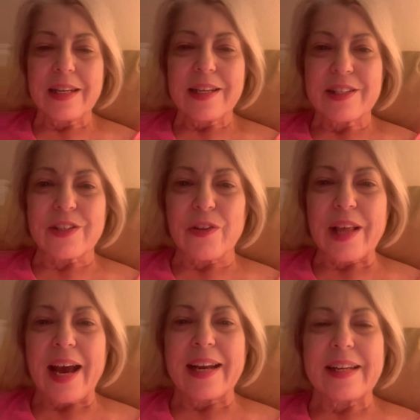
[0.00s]
so
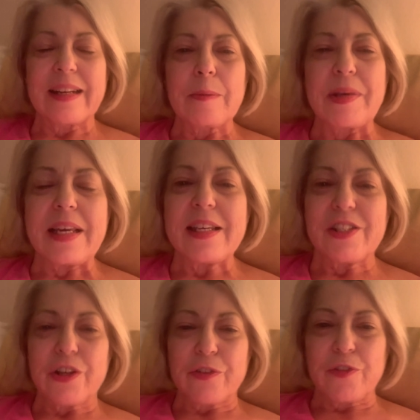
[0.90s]
that it'll be
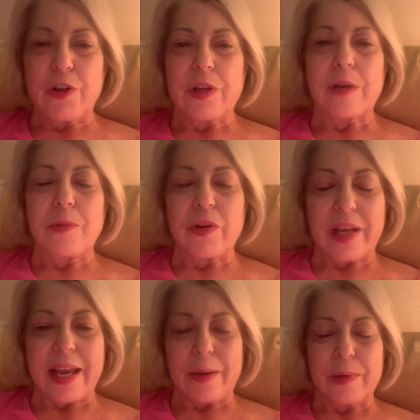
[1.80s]
easier for you to
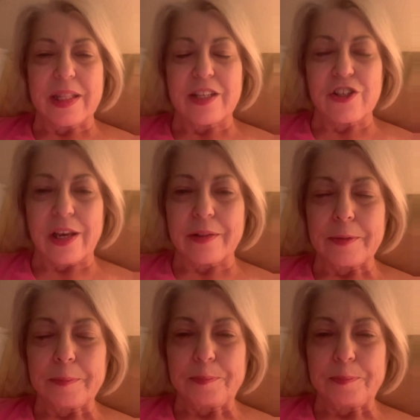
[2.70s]
communicate with each other.